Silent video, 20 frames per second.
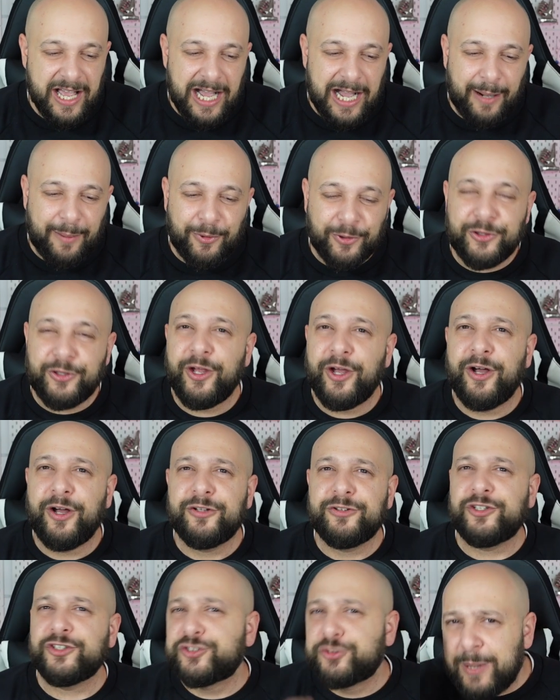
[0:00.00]
about the,
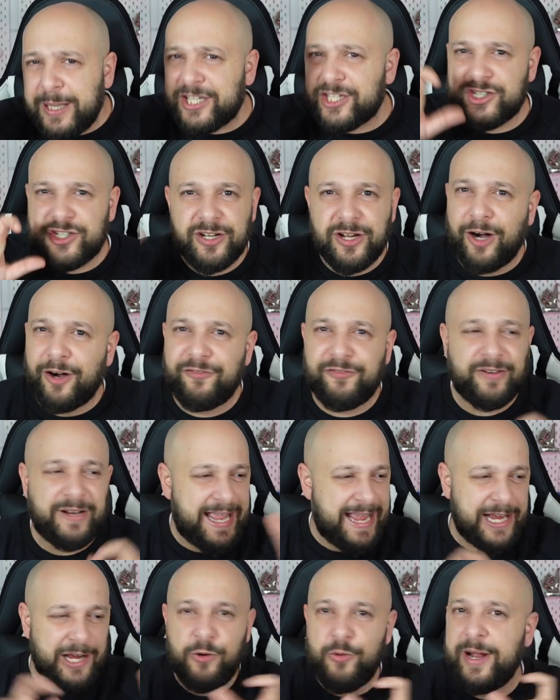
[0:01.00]
the switch of
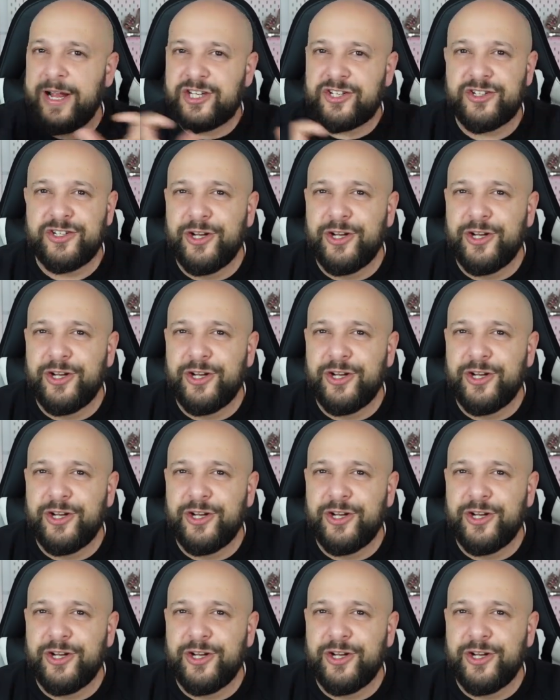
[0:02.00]
language,